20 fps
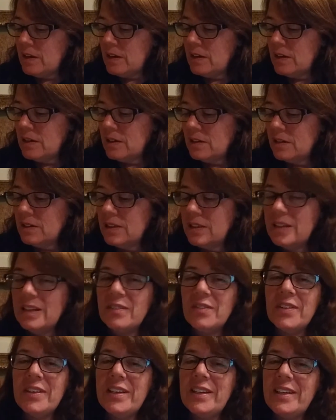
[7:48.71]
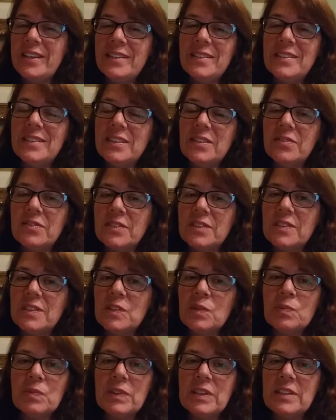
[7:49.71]
And every day it's different.
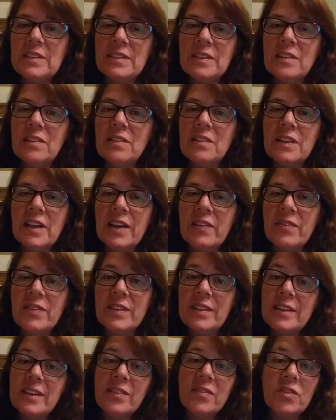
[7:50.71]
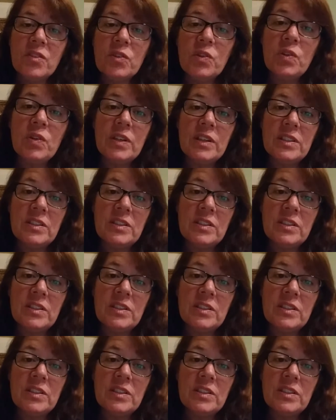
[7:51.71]
Some days I'll have it in the afternoon.